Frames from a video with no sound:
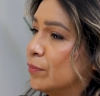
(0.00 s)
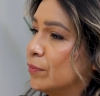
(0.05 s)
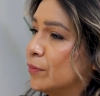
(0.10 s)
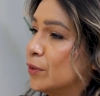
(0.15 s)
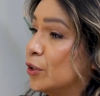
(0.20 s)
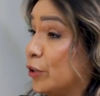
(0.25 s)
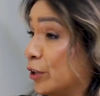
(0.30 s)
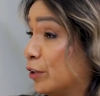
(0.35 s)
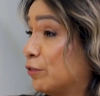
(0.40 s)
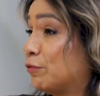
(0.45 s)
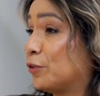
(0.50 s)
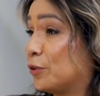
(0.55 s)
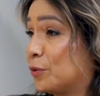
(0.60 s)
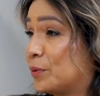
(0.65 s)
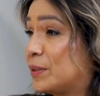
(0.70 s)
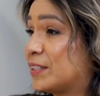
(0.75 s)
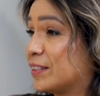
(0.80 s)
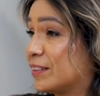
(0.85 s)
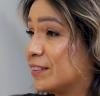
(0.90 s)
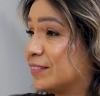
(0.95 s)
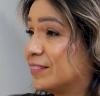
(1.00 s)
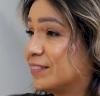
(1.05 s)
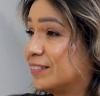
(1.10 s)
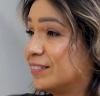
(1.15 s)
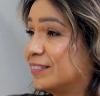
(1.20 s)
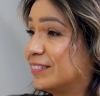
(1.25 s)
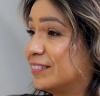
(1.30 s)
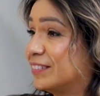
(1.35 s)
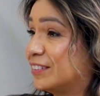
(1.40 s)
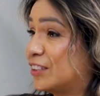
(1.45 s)
You're here for a reason,
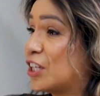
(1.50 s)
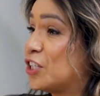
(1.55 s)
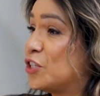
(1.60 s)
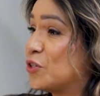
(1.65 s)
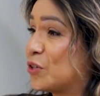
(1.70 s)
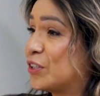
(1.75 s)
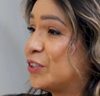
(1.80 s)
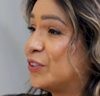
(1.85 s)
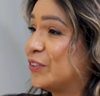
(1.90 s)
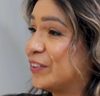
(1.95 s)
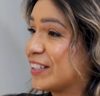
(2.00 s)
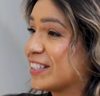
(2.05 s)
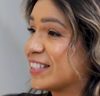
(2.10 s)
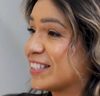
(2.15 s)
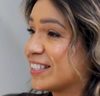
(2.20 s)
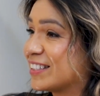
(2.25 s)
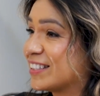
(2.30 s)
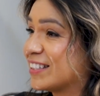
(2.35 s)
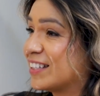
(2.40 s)
and you can do this.